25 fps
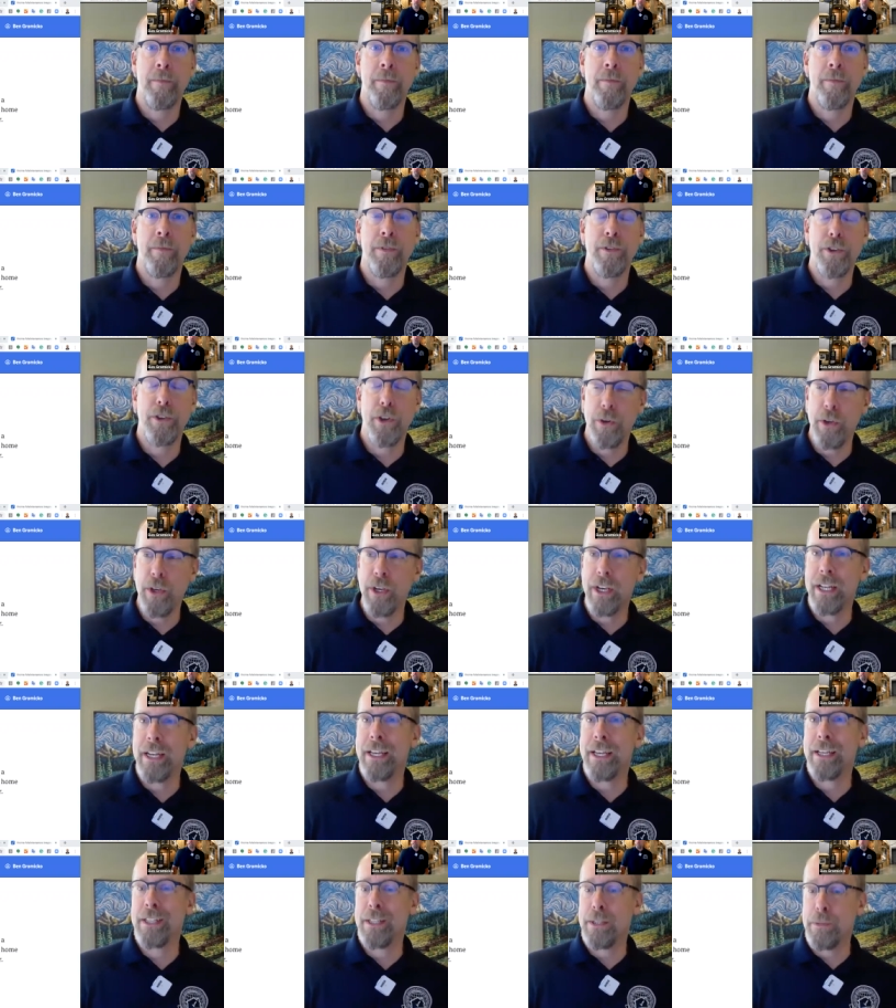So you can
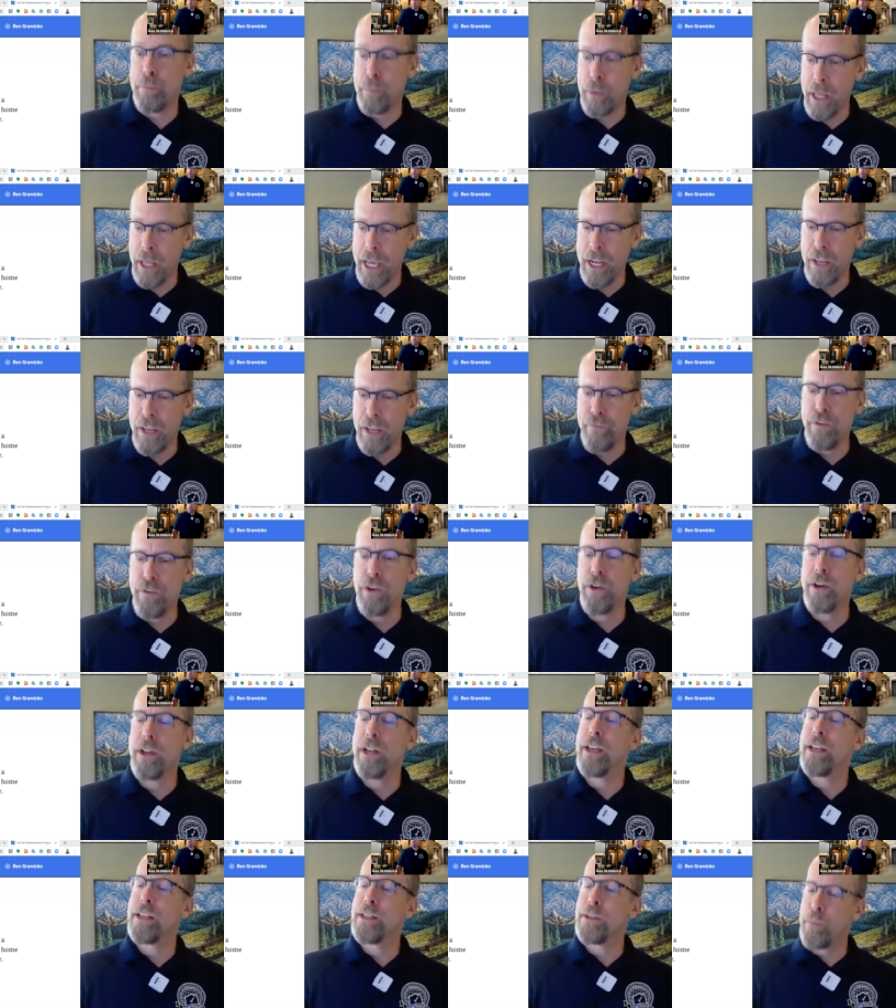explain, if you
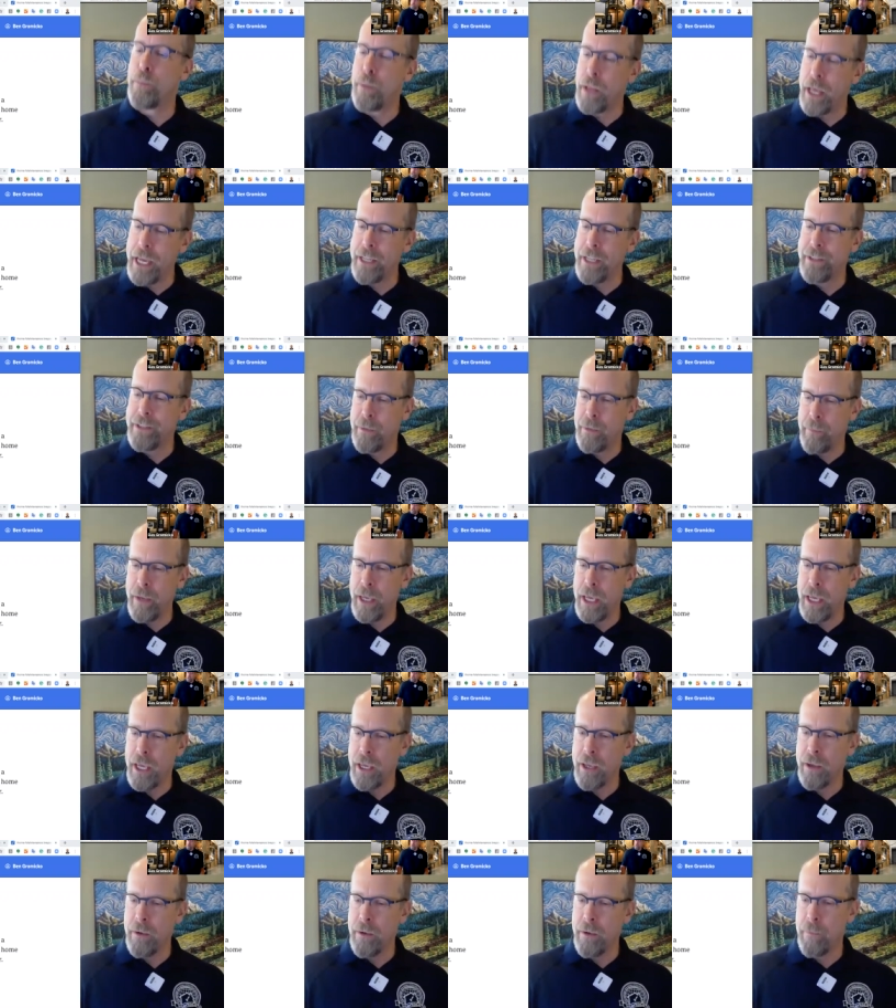could explain to
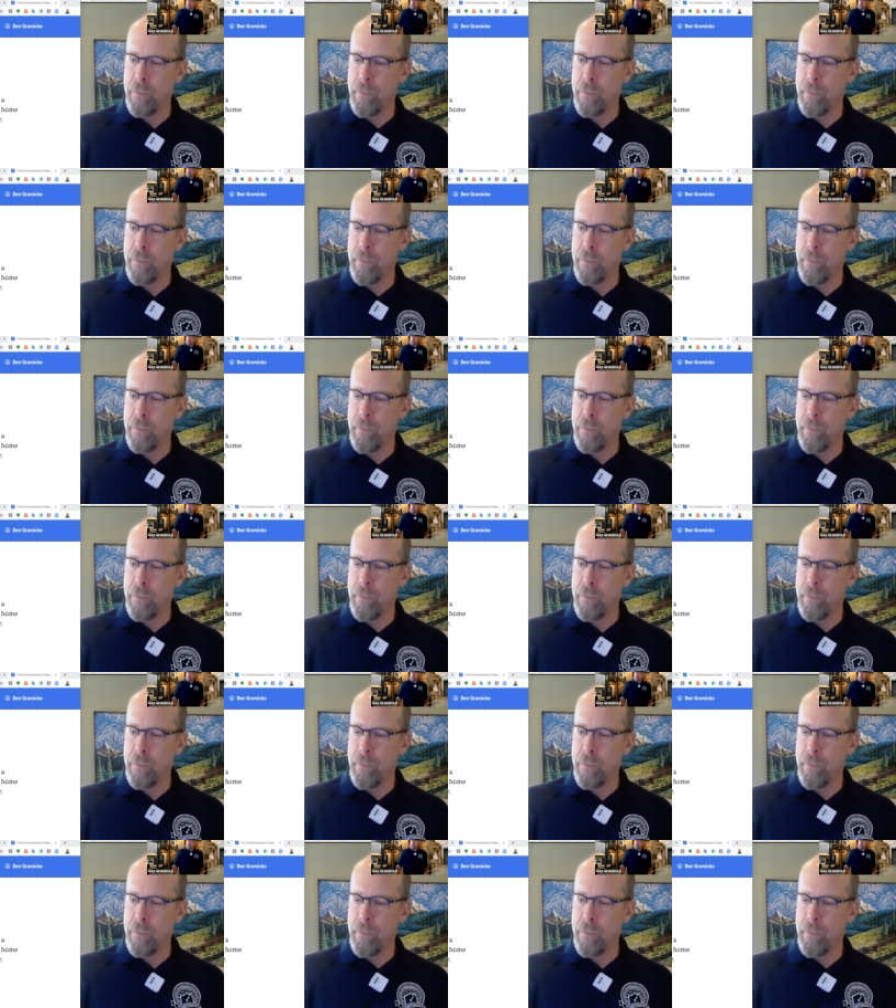me